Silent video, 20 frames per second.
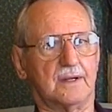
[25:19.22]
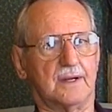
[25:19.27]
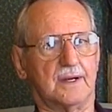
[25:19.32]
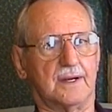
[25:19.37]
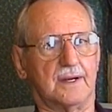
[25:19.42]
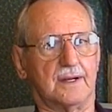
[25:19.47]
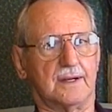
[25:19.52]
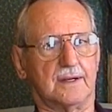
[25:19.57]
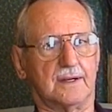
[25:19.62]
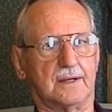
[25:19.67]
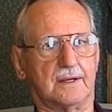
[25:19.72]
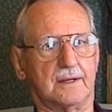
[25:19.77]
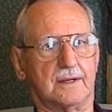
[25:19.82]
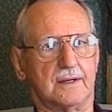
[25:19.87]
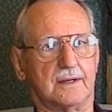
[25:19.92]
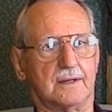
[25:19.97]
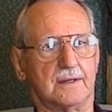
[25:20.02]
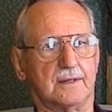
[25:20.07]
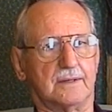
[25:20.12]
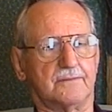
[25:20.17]
And
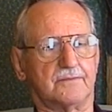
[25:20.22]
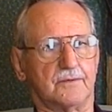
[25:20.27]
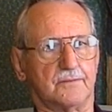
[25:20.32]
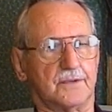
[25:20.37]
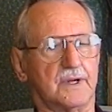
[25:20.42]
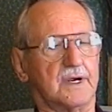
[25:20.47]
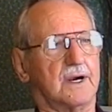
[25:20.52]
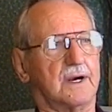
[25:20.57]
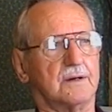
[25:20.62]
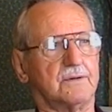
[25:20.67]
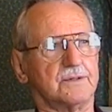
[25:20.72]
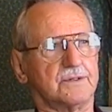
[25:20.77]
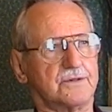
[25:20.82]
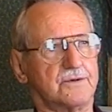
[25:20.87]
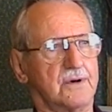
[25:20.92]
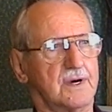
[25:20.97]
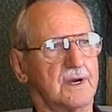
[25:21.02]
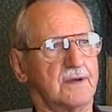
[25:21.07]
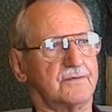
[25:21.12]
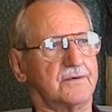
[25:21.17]
from there I was
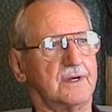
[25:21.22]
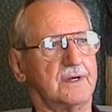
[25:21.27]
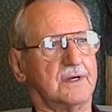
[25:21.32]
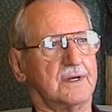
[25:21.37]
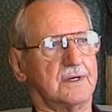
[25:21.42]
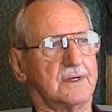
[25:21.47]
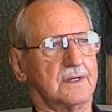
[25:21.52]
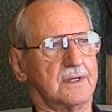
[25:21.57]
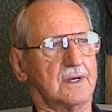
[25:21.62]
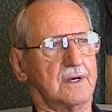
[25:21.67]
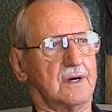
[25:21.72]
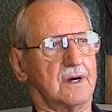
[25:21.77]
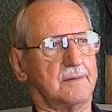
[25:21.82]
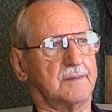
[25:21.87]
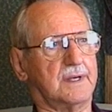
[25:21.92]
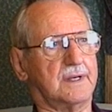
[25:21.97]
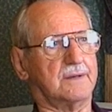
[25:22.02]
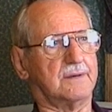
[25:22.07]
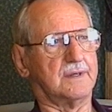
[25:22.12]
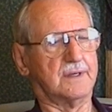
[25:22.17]
drafted into the
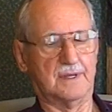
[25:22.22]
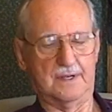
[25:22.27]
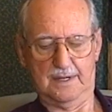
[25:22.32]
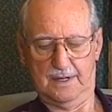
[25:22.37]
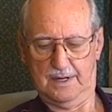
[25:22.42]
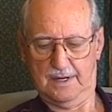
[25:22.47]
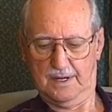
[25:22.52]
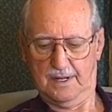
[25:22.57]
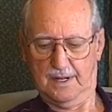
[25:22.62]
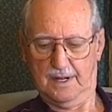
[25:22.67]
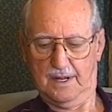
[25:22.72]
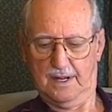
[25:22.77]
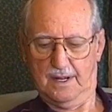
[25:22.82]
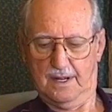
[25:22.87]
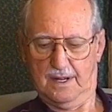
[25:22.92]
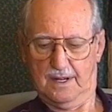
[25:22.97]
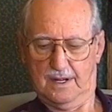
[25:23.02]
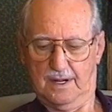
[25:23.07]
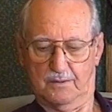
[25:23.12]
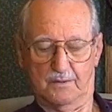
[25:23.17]
Army.
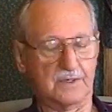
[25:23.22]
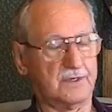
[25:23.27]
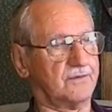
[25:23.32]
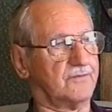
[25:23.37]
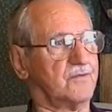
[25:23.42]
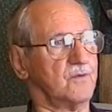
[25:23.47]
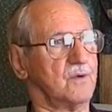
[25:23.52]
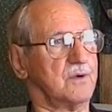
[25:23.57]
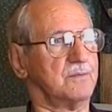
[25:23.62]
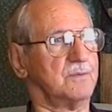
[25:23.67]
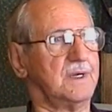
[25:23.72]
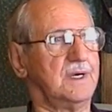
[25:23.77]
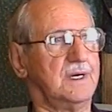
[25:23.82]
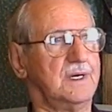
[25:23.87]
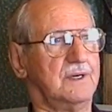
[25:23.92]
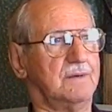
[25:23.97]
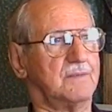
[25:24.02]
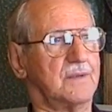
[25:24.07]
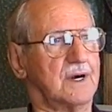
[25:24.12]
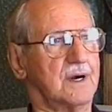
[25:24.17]
I went to Fort
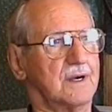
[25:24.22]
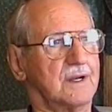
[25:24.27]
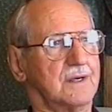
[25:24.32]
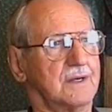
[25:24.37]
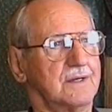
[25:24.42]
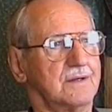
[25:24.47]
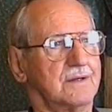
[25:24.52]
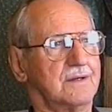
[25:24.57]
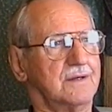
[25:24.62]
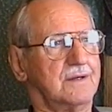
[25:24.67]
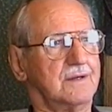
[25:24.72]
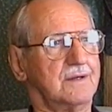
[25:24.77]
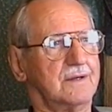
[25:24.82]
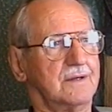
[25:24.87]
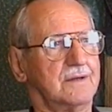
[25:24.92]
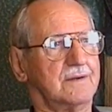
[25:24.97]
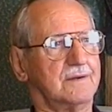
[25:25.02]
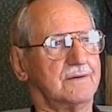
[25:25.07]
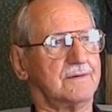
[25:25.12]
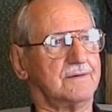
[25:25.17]
Meade in Maryland,
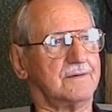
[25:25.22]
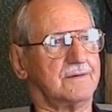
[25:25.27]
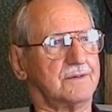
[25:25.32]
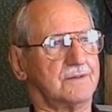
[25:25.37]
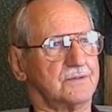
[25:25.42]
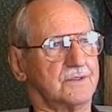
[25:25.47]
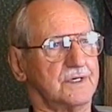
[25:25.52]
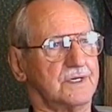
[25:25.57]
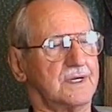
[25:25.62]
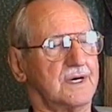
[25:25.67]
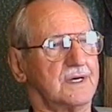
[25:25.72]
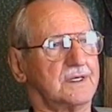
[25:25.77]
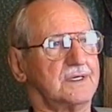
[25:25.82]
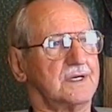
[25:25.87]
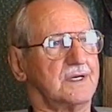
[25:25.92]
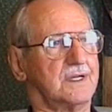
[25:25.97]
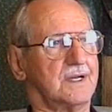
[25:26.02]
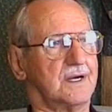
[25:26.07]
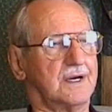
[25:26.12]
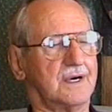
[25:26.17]
was
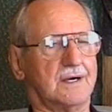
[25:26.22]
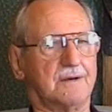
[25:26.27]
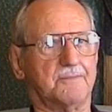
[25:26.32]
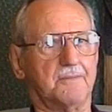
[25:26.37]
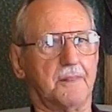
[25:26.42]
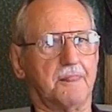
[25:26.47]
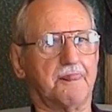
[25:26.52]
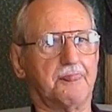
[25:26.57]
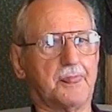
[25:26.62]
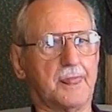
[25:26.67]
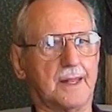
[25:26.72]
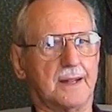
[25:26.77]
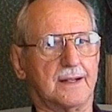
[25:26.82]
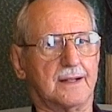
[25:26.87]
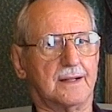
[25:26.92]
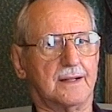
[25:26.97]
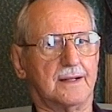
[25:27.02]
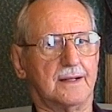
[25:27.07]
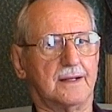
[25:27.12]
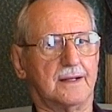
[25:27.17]
inducted there,
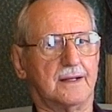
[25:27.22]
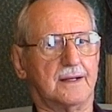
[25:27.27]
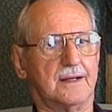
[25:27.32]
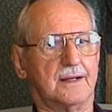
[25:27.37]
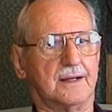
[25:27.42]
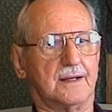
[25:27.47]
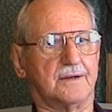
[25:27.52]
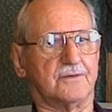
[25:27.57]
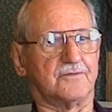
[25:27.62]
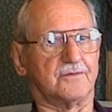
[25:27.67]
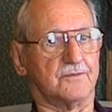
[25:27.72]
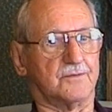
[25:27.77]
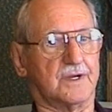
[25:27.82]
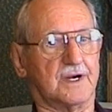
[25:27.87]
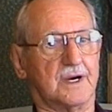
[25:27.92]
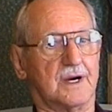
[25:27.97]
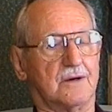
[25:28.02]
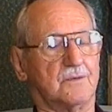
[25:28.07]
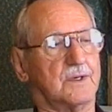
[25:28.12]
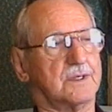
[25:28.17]
and from
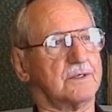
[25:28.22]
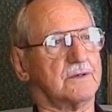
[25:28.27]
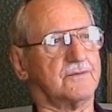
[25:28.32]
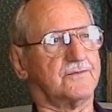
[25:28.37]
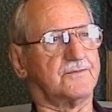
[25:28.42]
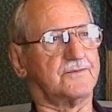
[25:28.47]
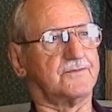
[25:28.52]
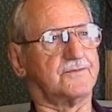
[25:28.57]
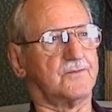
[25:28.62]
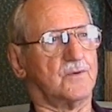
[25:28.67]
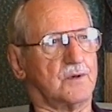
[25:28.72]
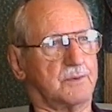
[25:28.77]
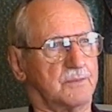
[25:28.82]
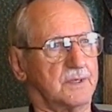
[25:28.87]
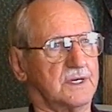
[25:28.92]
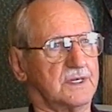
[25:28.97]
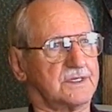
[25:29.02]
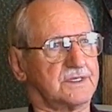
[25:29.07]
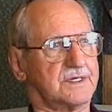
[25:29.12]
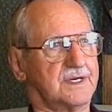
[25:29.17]
there I went to Fort
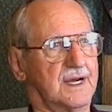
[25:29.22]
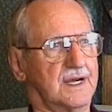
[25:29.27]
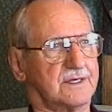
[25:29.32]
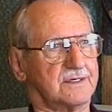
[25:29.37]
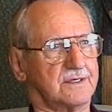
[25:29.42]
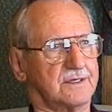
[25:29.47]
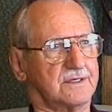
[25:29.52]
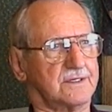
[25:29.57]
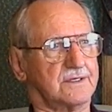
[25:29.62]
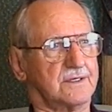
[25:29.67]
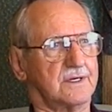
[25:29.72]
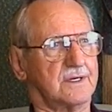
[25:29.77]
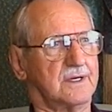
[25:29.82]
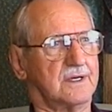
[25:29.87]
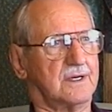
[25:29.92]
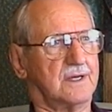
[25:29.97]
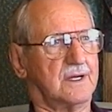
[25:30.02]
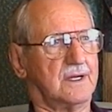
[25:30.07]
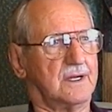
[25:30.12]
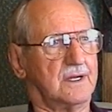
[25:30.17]
Bliss, Texas
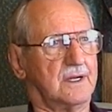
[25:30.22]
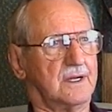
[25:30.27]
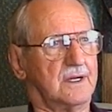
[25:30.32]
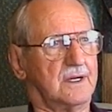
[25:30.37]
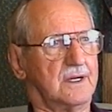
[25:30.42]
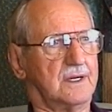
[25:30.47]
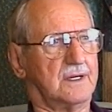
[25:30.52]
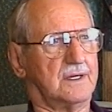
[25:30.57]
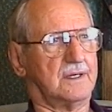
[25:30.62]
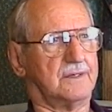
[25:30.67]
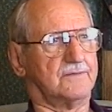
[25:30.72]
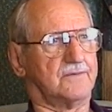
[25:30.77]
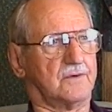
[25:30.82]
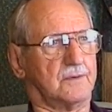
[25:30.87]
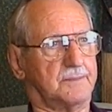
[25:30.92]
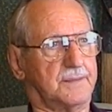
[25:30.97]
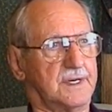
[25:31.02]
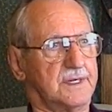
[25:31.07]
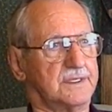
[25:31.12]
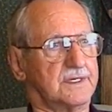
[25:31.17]
for
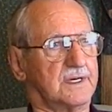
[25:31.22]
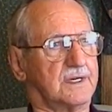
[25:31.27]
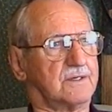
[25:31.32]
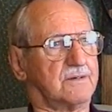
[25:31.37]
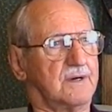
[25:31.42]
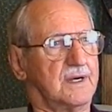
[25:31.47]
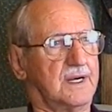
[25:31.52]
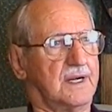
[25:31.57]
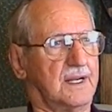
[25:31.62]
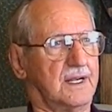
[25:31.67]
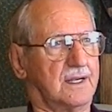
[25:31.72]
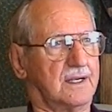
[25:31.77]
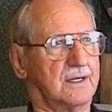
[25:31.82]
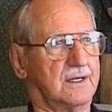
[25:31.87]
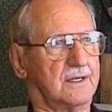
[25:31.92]
basic training.